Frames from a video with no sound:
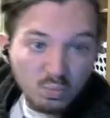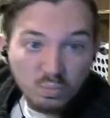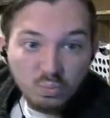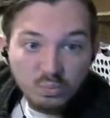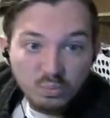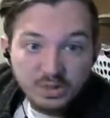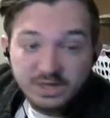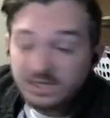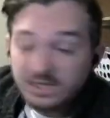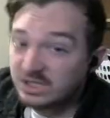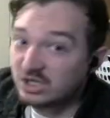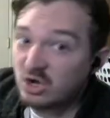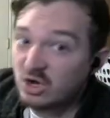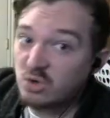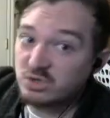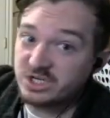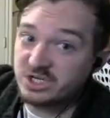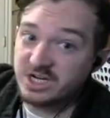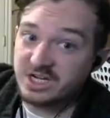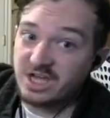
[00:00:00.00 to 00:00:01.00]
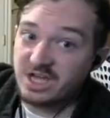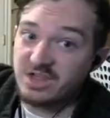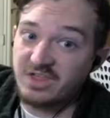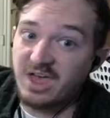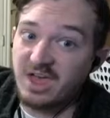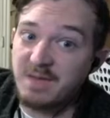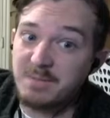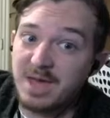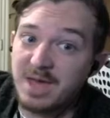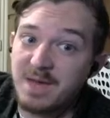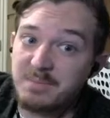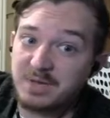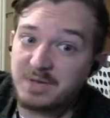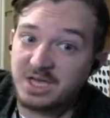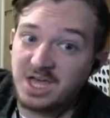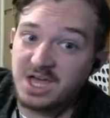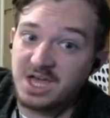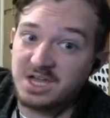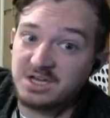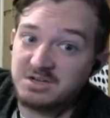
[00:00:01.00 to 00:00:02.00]
we need to go check out that map
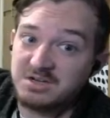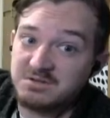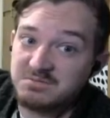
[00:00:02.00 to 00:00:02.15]
again.